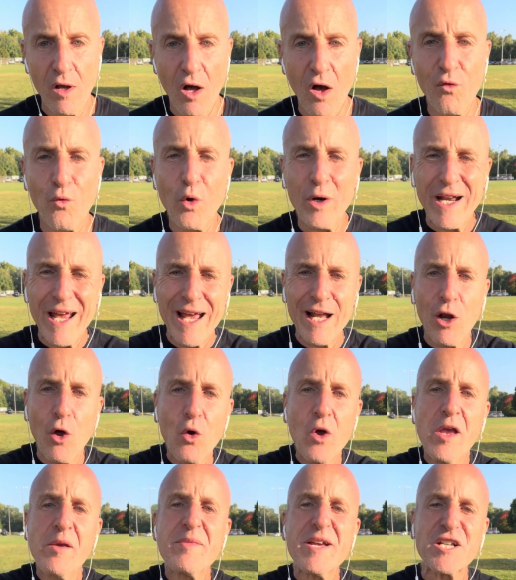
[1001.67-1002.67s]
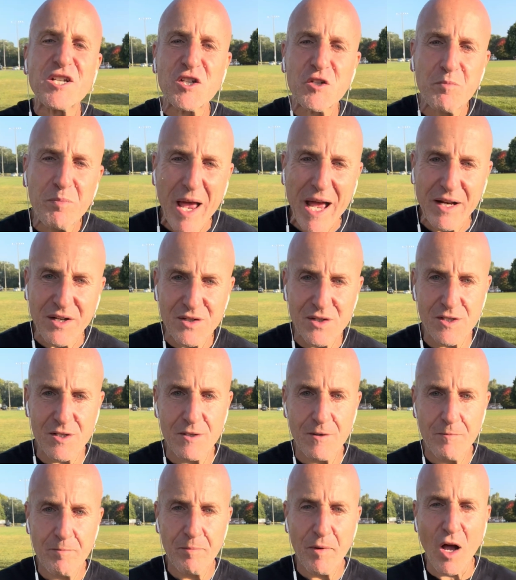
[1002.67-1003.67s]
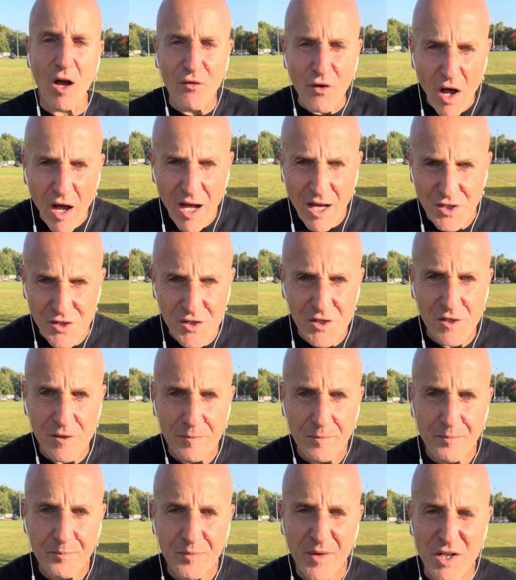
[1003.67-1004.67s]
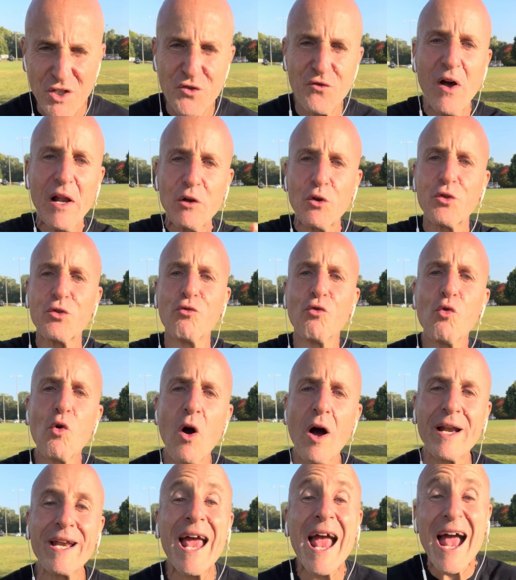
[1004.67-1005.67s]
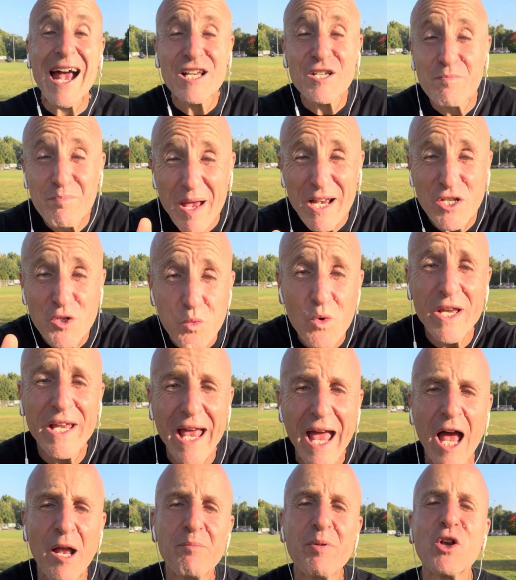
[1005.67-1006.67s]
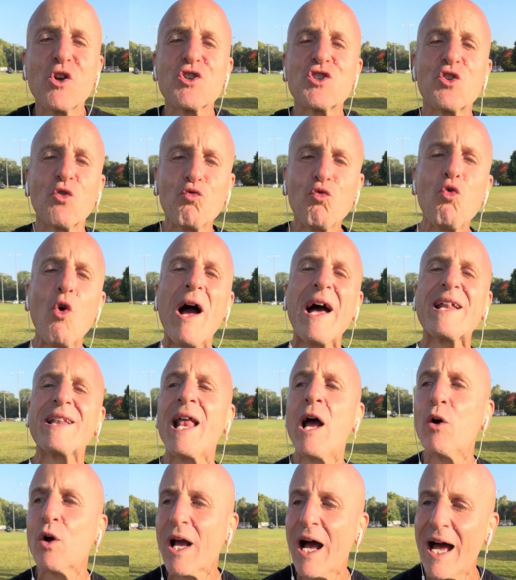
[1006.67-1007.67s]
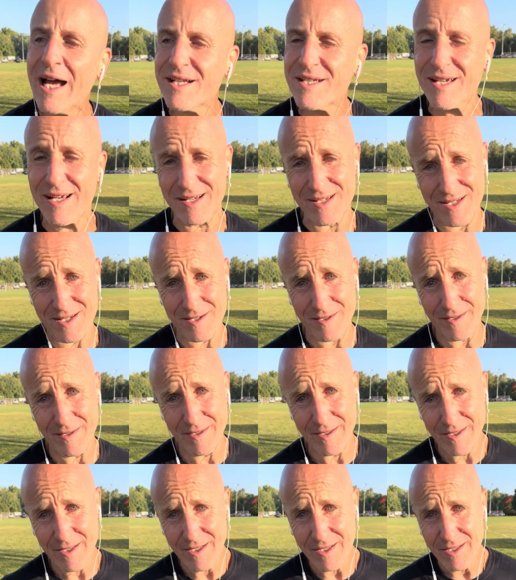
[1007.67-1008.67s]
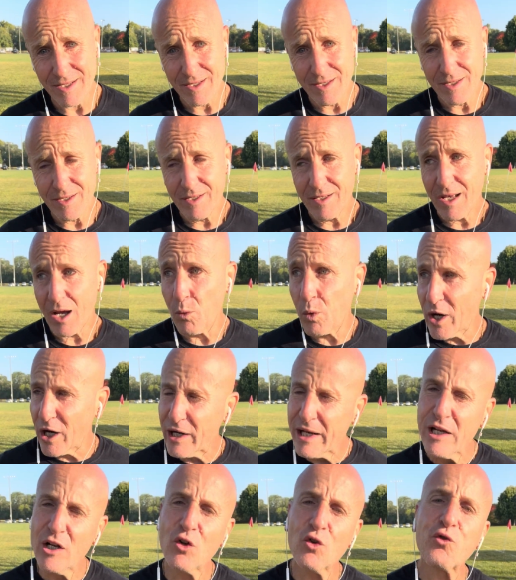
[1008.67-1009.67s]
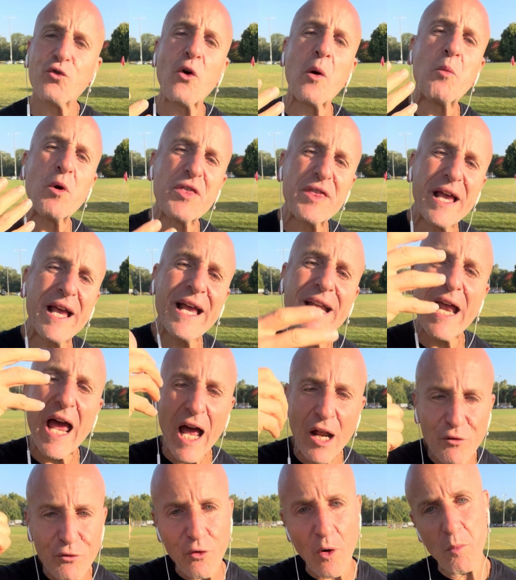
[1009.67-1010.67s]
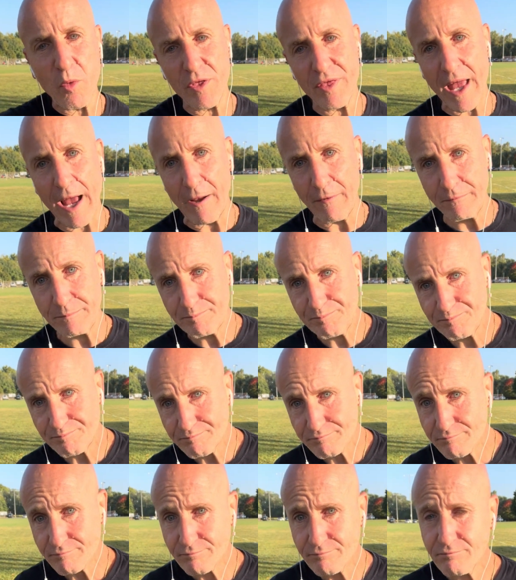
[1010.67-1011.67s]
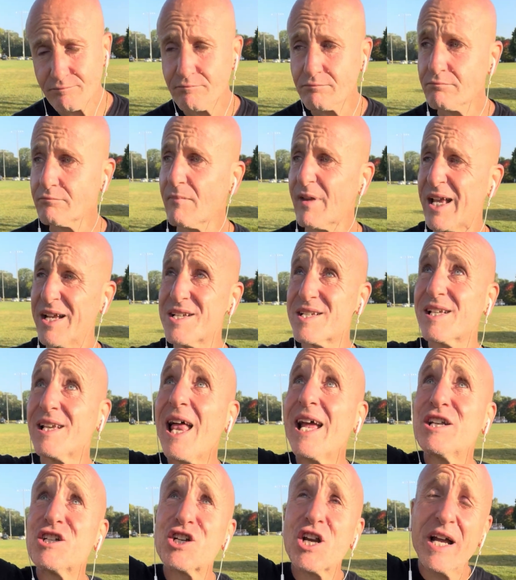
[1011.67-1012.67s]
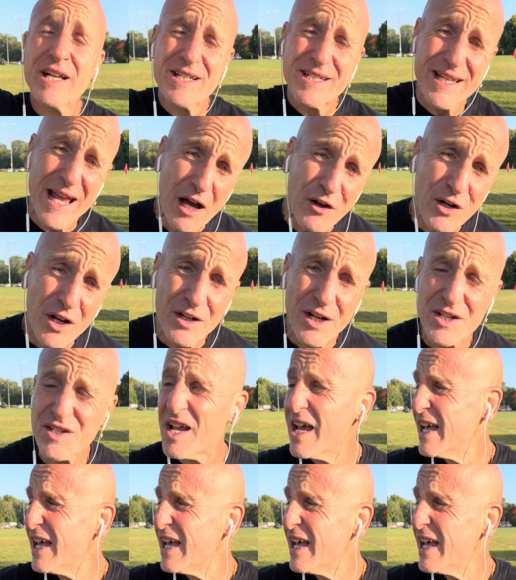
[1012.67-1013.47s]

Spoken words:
what Elohim expects of us is followed through on as best we can, because the Ruach now guides us, and we are healed from within and from without. His light shines down on us,